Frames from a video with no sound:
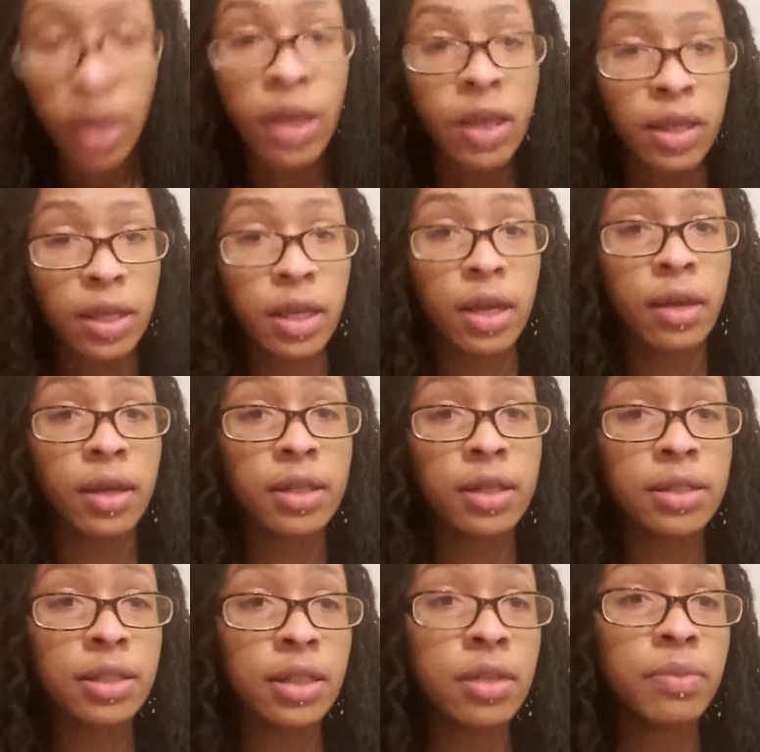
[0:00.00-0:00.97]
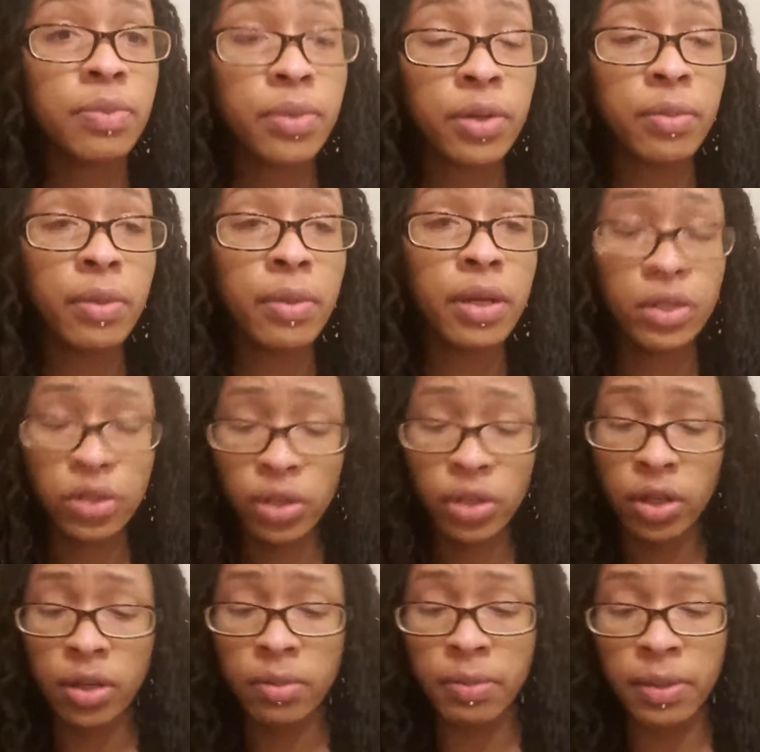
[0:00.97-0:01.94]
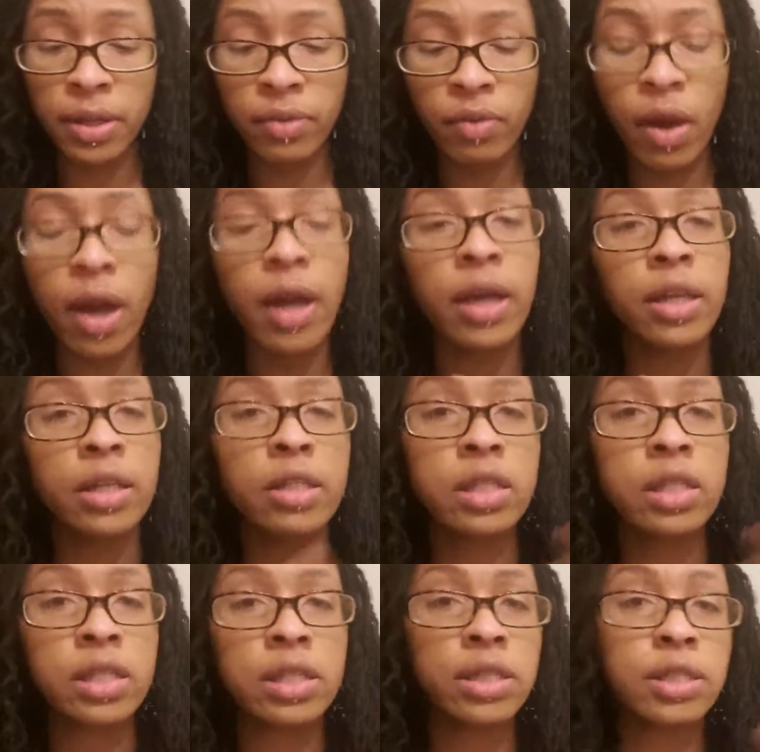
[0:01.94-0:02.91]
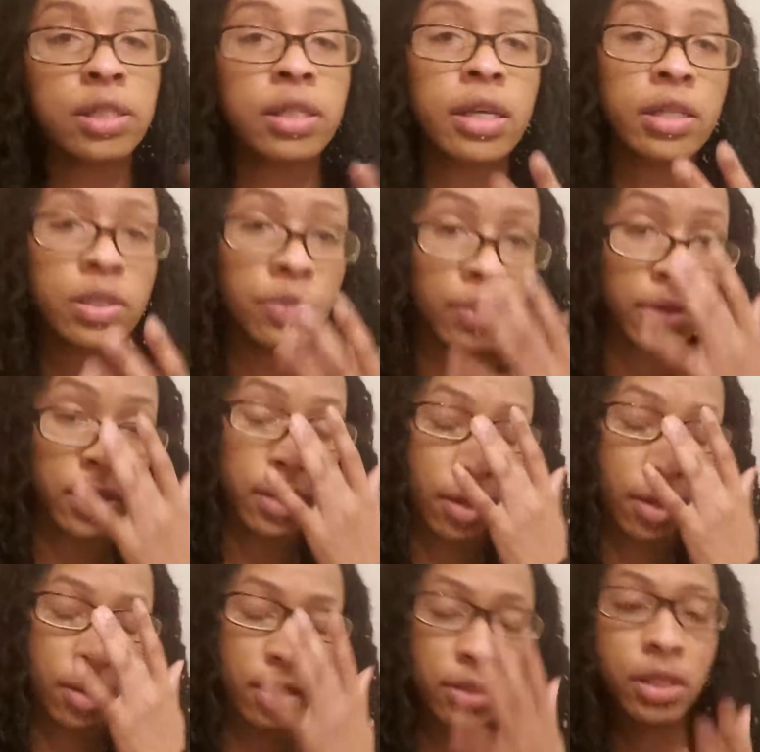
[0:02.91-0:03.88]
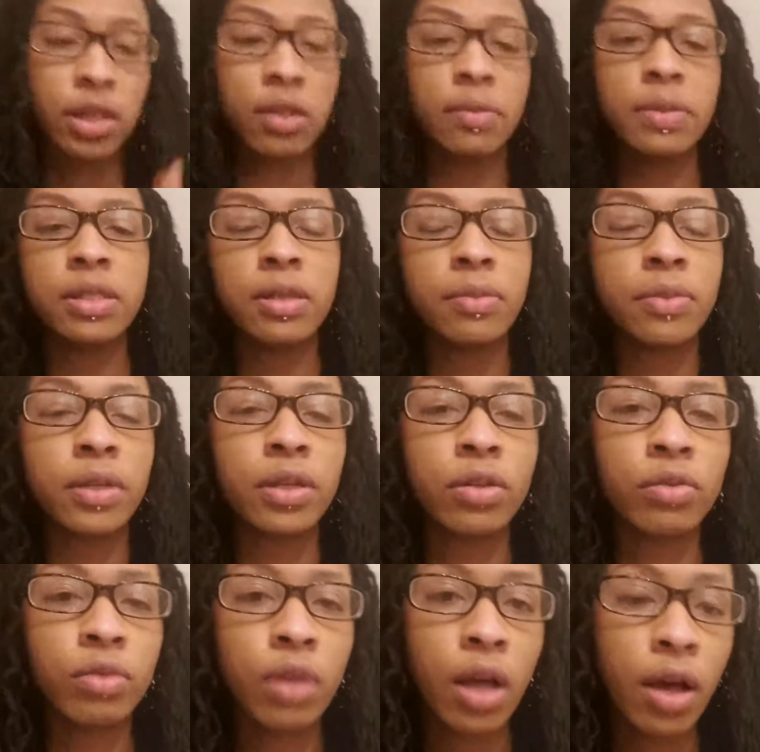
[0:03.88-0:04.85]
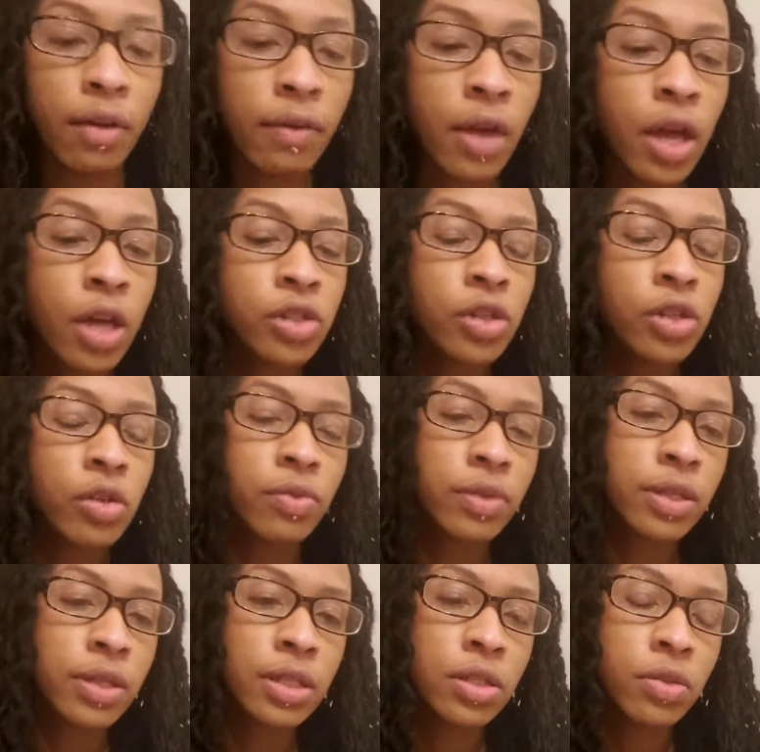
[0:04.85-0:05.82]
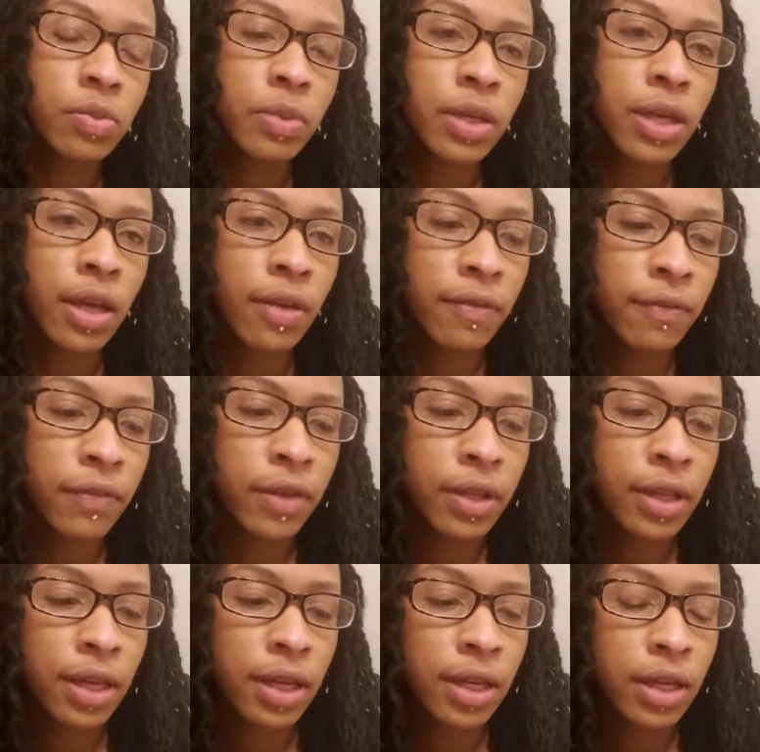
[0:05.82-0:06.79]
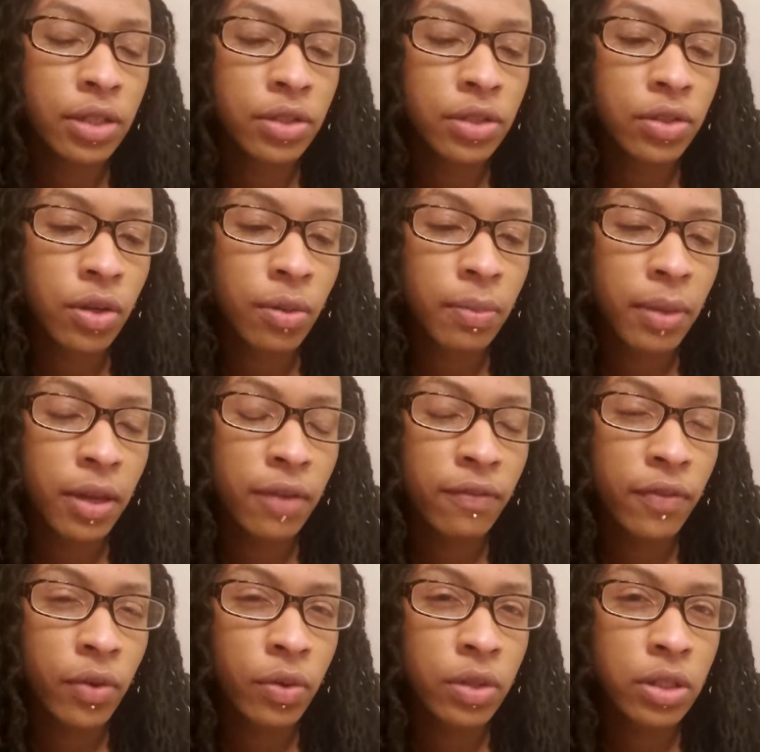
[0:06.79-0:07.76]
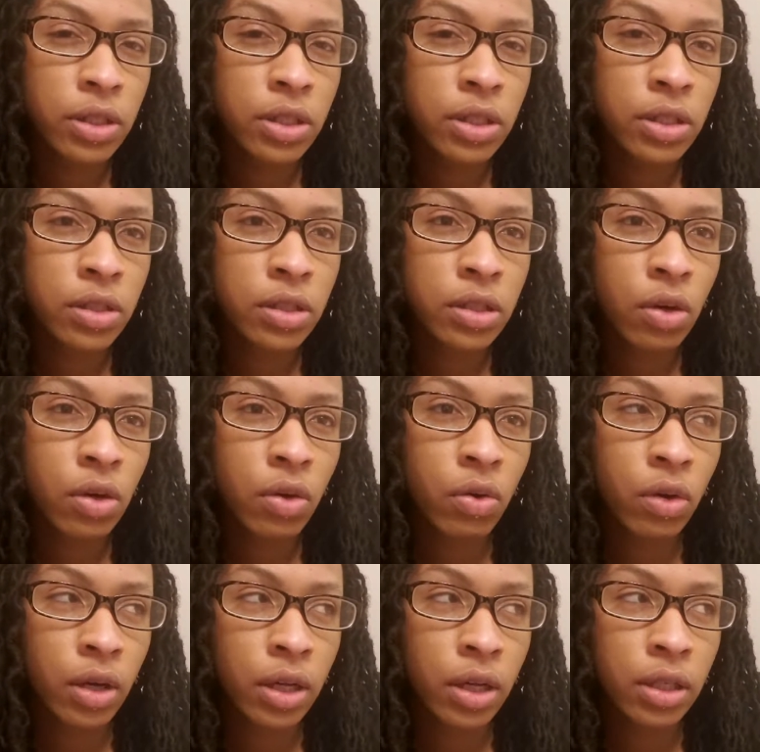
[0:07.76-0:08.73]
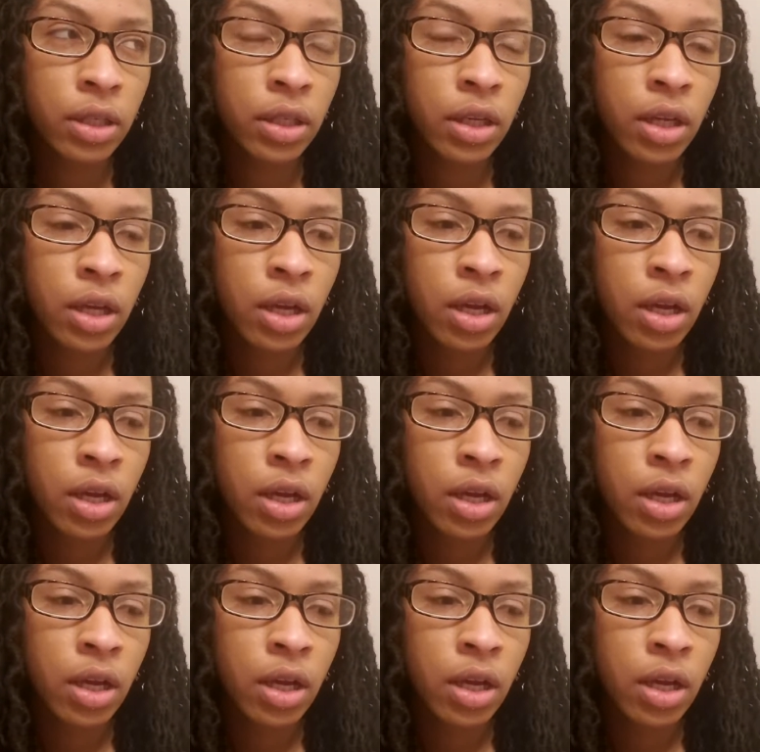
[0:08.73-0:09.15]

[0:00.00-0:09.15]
Yeah, because then pretty much you're going to be riding into success with it. It's going to be something you love. So this week, I feel like Cancer, your main focus is on